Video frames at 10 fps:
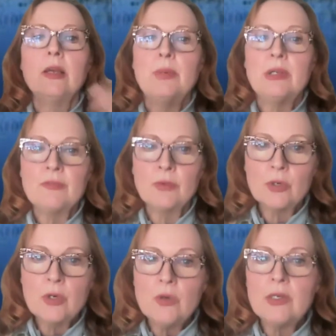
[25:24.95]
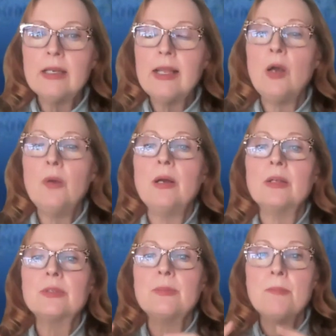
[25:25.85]
but Virgo can help
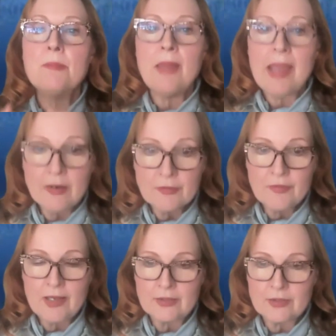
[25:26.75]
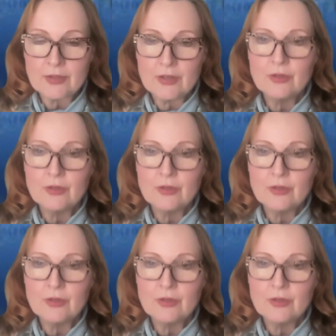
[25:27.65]
us manifest